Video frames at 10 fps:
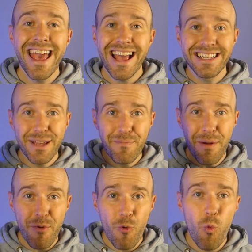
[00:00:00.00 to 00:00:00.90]
And tip
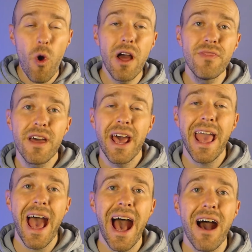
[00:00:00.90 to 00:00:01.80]
number one that I
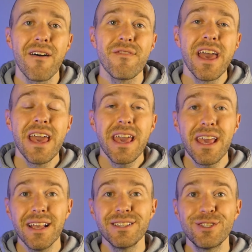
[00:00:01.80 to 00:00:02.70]
have
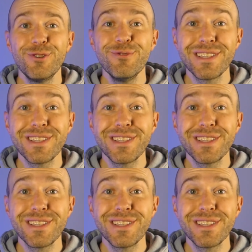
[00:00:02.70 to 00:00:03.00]
is to